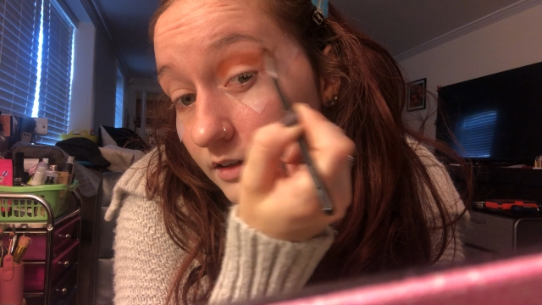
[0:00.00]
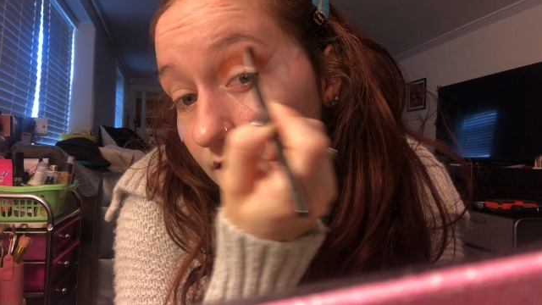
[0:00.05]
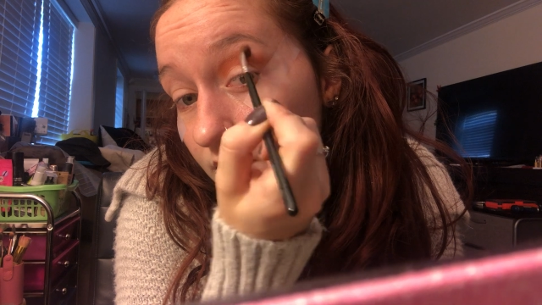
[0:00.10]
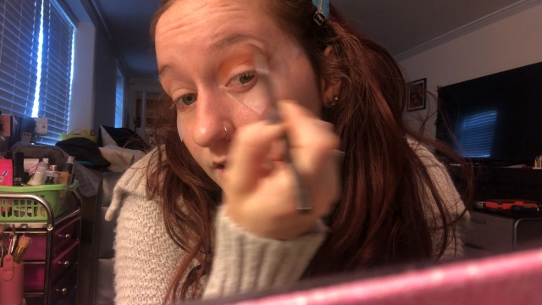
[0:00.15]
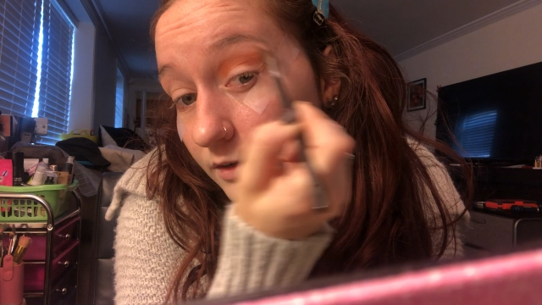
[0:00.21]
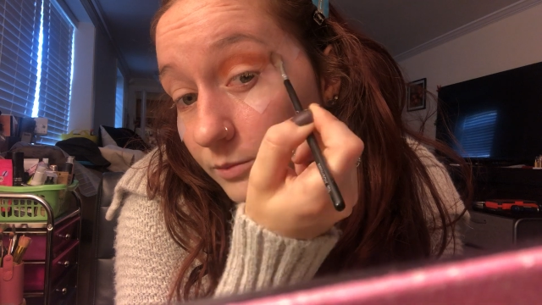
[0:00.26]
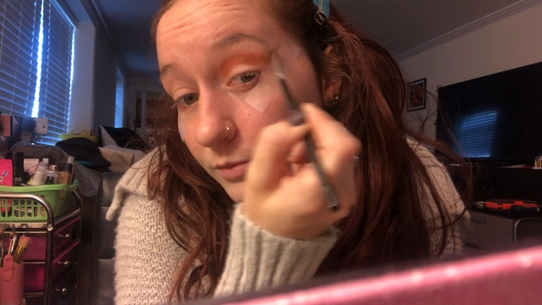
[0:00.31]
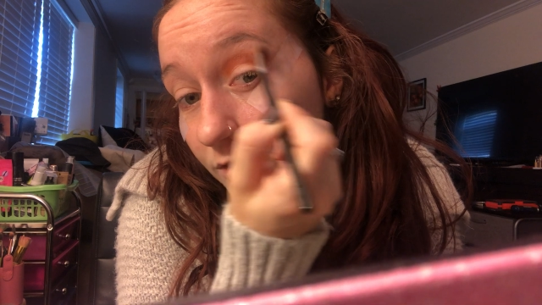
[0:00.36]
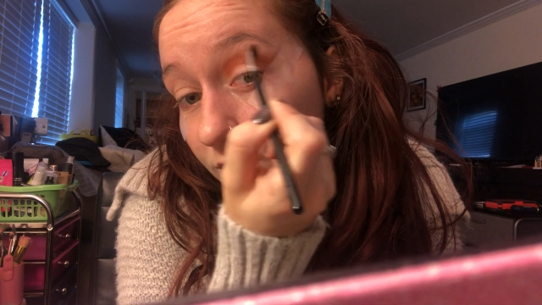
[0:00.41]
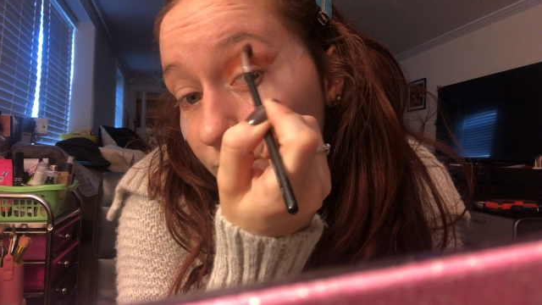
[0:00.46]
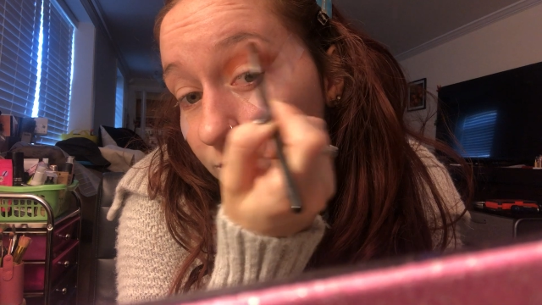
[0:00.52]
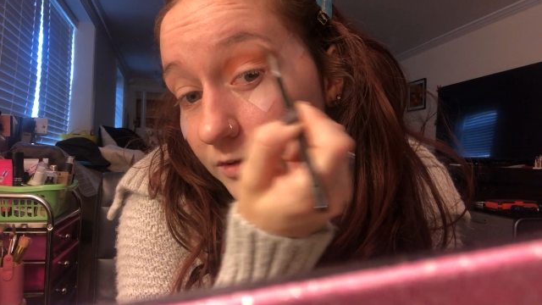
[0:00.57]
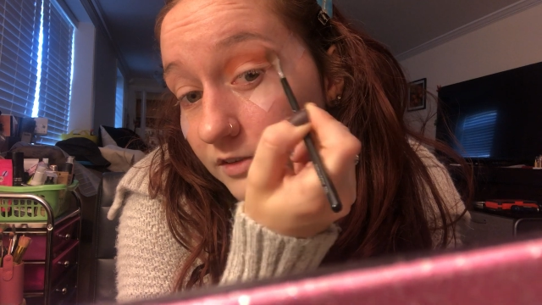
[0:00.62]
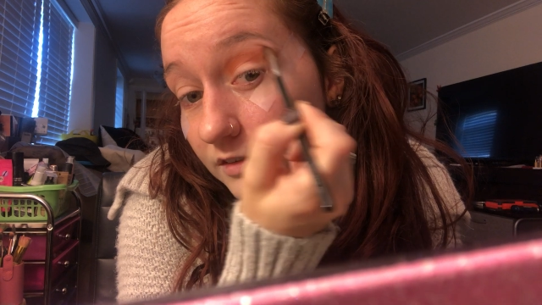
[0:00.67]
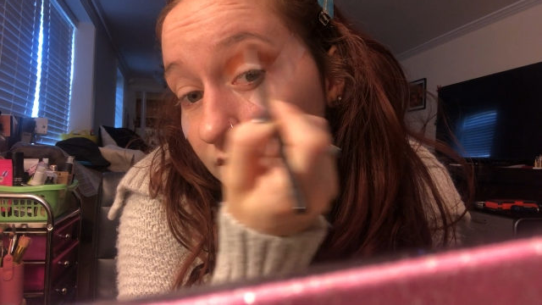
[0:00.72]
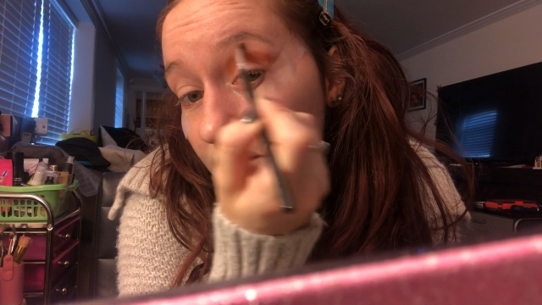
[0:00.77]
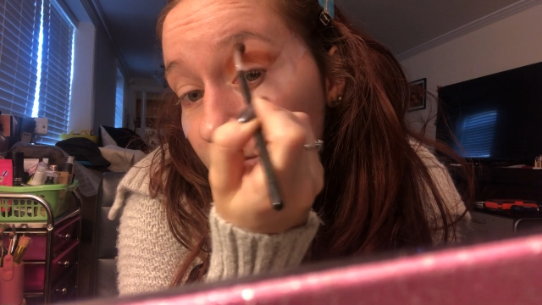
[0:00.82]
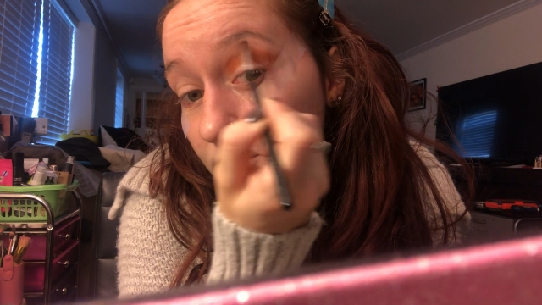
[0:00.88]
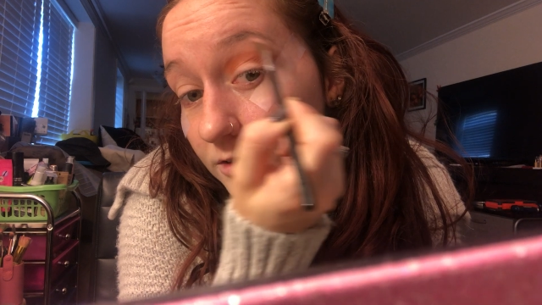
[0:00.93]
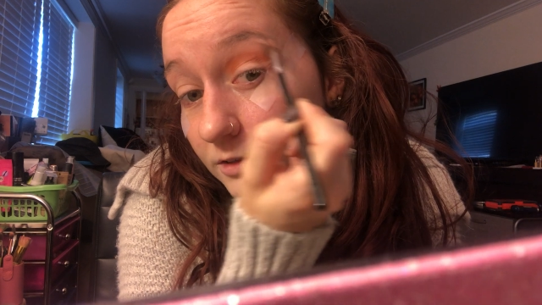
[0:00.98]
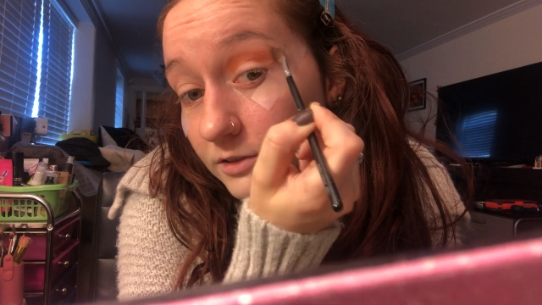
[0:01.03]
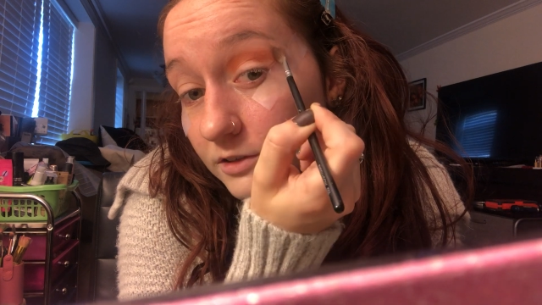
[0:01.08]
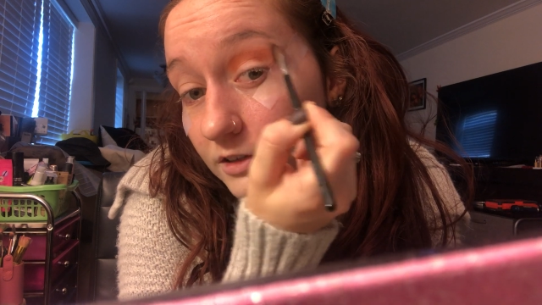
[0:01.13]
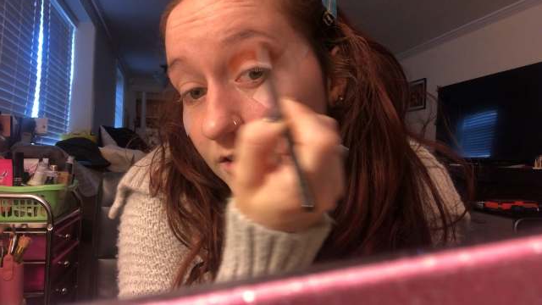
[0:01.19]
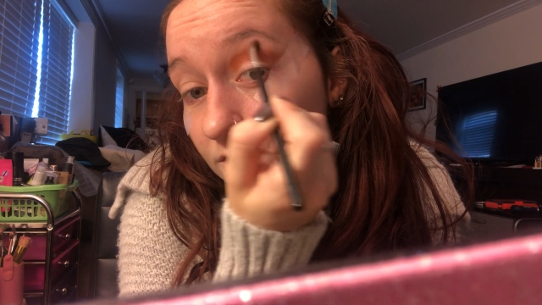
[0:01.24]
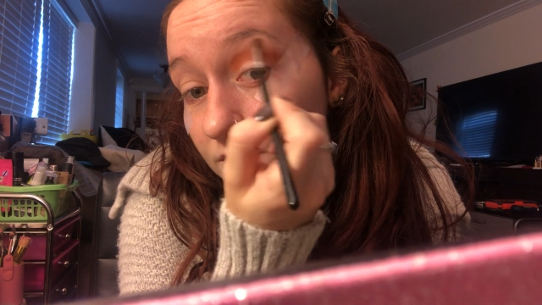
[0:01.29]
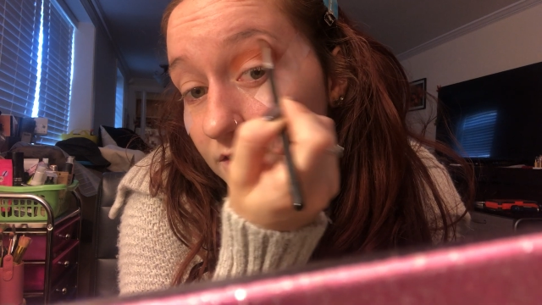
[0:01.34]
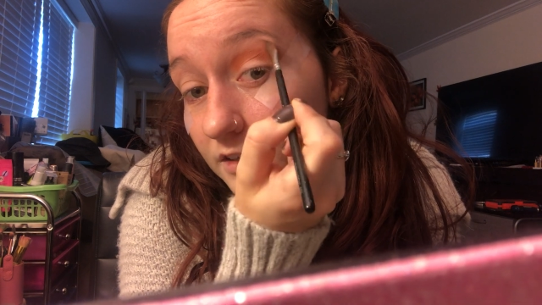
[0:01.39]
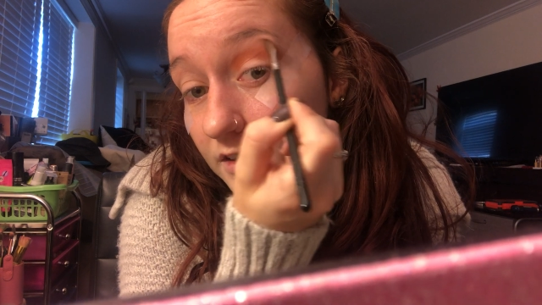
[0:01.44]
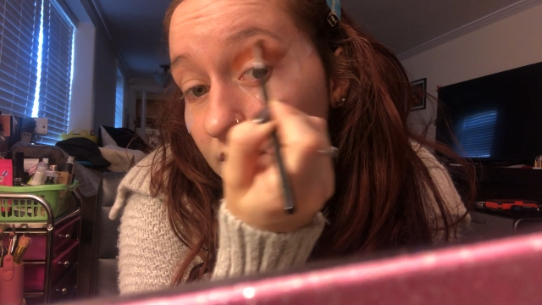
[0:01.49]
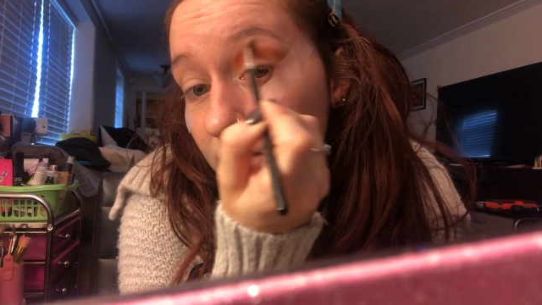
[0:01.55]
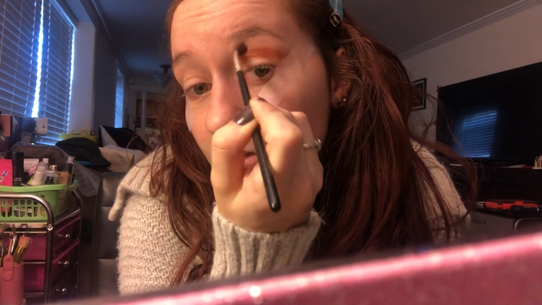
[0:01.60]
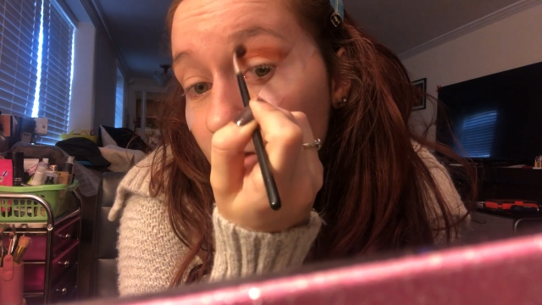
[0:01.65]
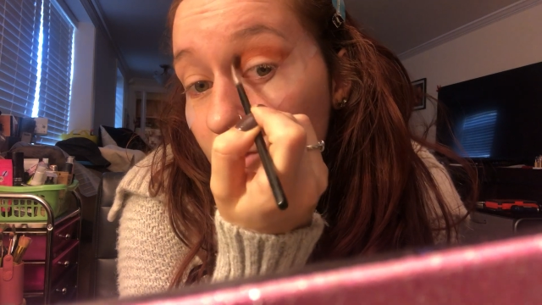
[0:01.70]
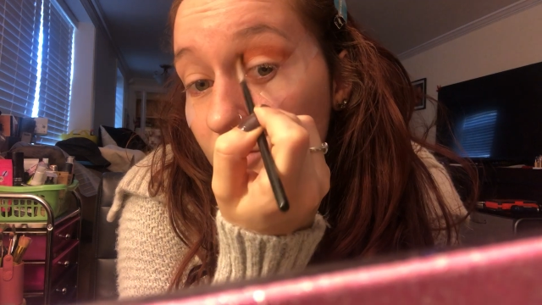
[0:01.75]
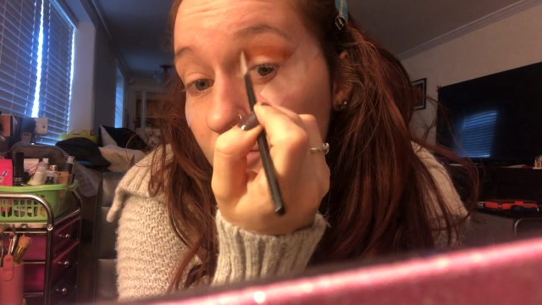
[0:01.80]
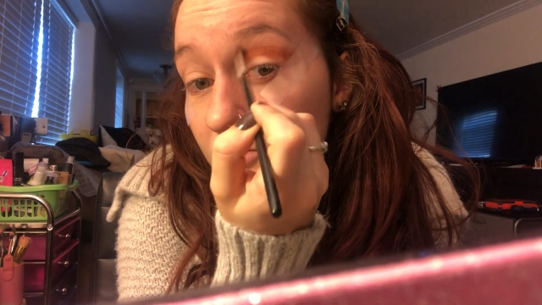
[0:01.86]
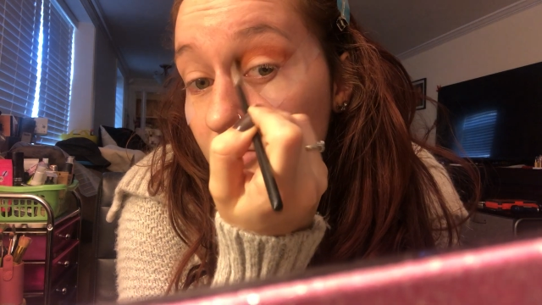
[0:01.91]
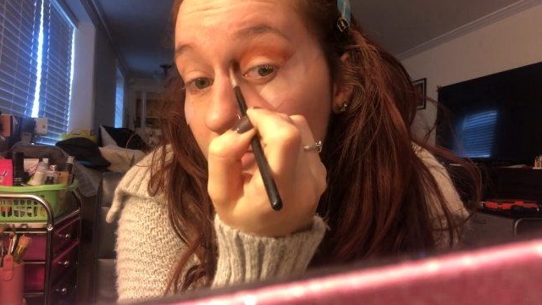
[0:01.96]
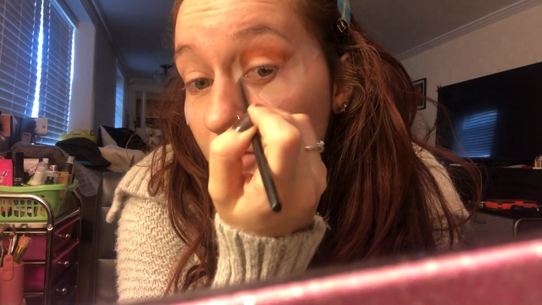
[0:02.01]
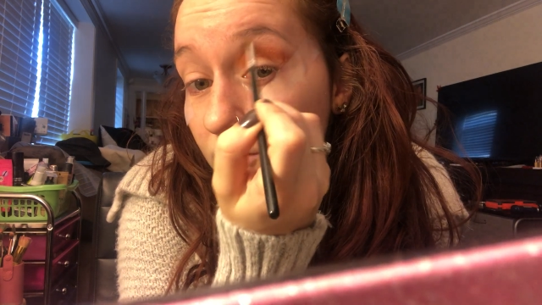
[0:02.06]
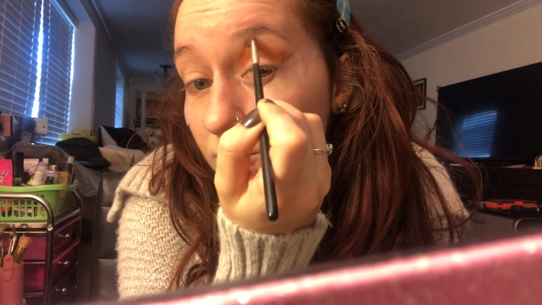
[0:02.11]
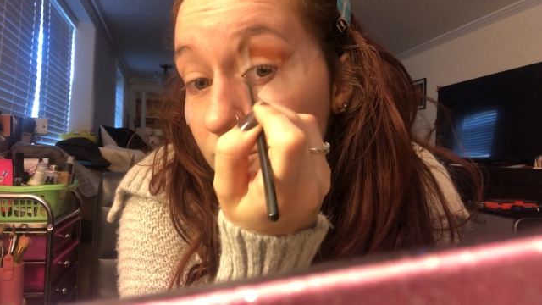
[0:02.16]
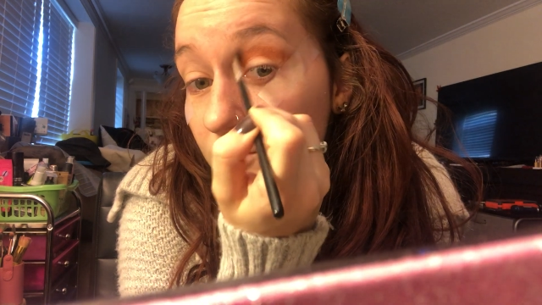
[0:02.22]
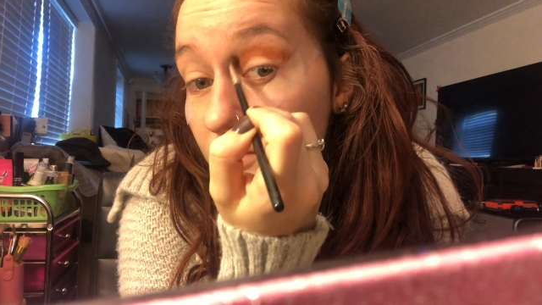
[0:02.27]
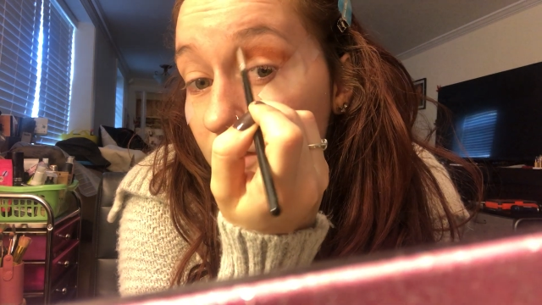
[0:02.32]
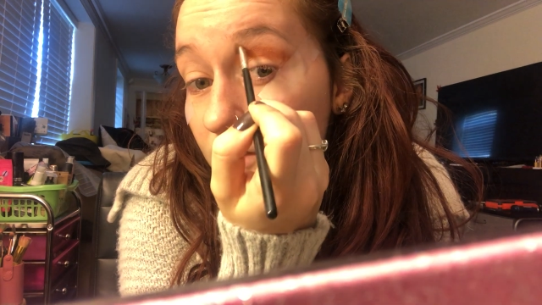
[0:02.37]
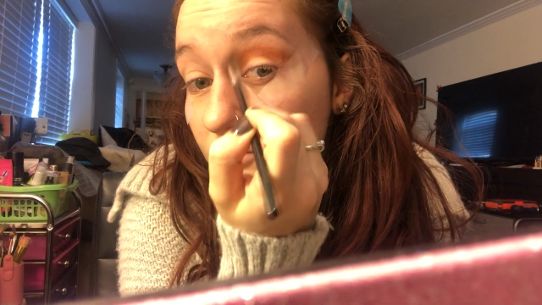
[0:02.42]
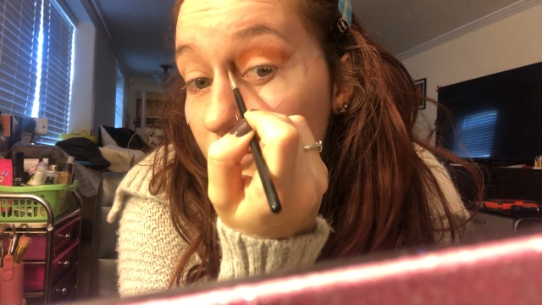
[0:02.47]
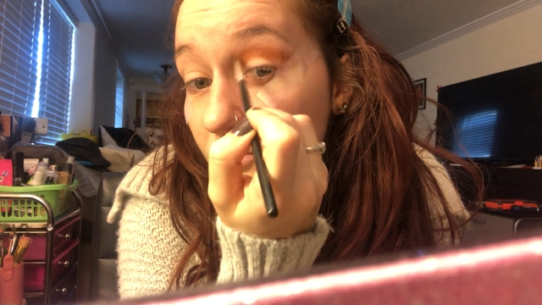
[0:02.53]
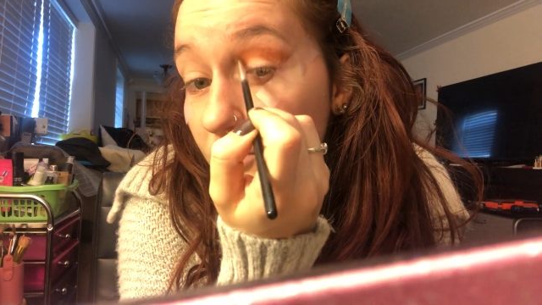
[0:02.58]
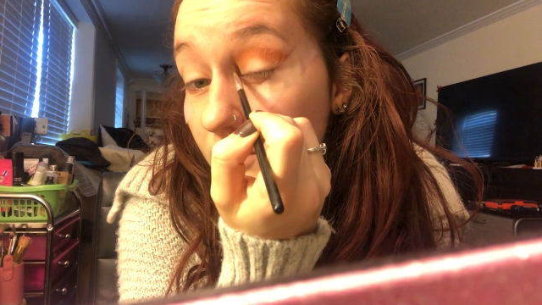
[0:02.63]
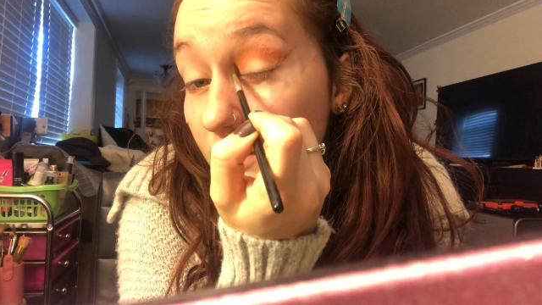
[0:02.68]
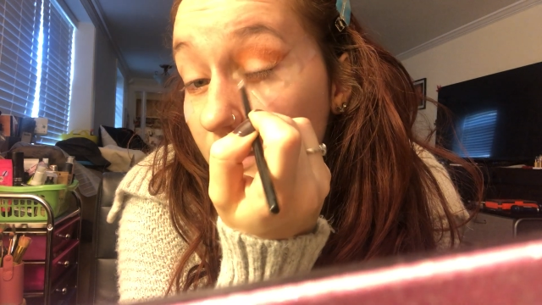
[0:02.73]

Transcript: I purposely turned off the heater so I wouldn't have all